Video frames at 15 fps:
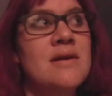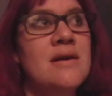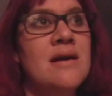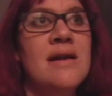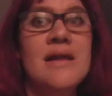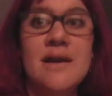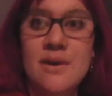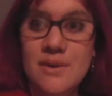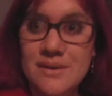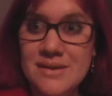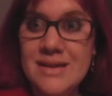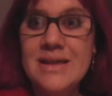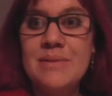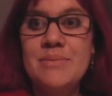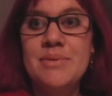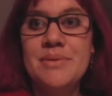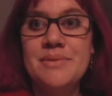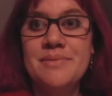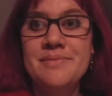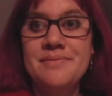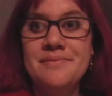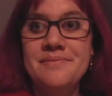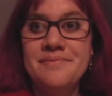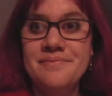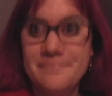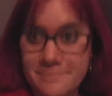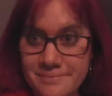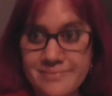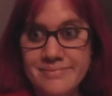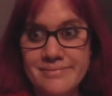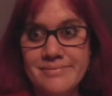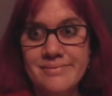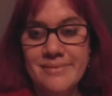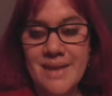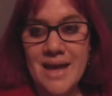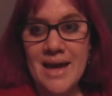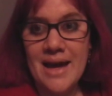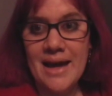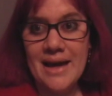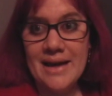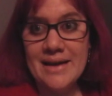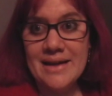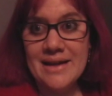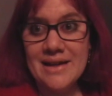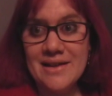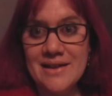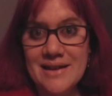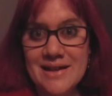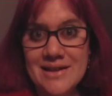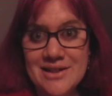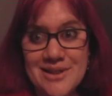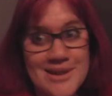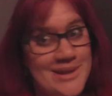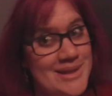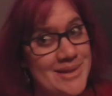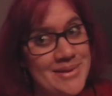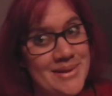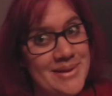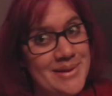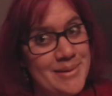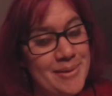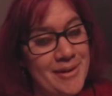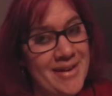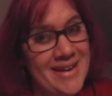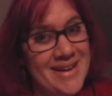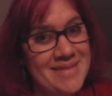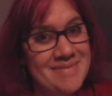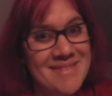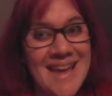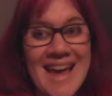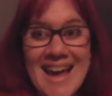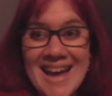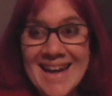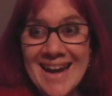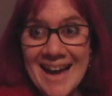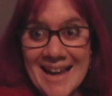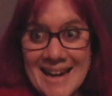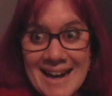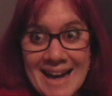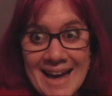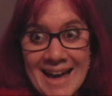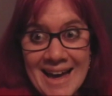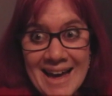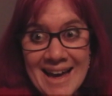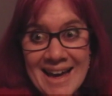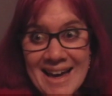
and then go to sleep. And I'll uh, talk to you all in the morning. Ninety-nine.